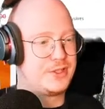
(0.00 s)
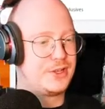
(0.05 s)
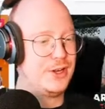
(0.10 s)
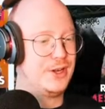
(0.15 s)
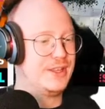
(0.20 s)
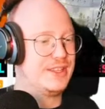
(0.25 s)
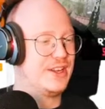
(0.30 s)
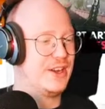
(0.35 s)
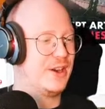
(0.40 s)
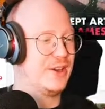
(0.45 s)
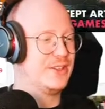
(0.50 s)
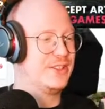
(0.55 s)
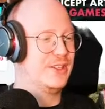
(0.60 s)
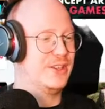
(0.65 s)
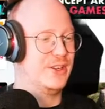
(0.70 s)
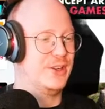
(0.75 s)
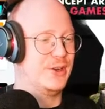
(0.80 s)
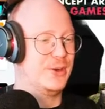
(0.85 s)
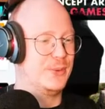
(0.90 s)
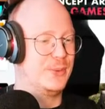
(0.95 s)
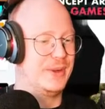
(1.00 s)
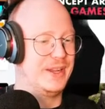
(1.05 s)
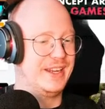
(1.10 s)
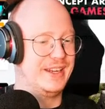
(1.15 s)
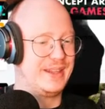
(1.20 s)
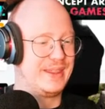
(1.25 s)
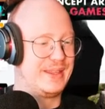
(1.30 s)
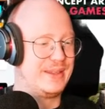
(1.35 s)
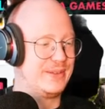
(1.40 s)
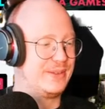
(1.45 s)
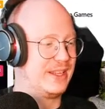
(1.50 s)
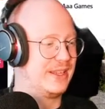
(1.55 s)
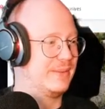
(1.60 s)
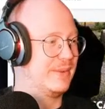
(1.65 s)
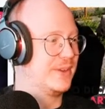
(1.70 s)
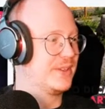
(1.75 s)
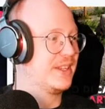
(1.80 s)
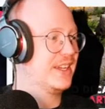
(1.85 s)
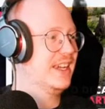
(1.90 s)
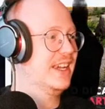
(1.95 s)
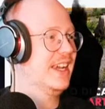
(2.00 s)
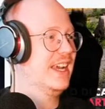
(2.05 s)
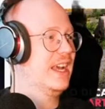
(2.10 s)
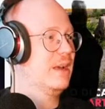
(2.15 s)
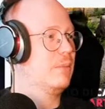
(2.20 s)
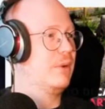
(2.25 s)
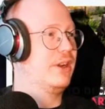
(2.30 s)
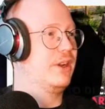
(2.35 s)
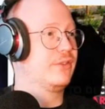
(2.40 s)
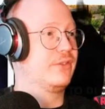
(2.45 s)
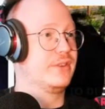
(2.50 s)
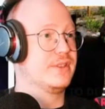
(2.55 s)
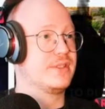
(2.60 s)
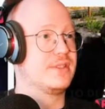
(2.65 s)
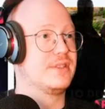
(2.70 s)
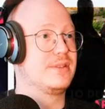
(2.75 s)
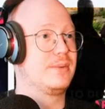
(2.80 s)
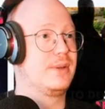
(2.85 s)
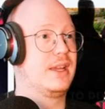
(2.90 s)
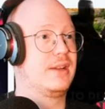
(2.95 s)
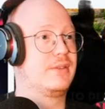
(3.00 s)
so it's hard to know when anything came out. But here, for instance, we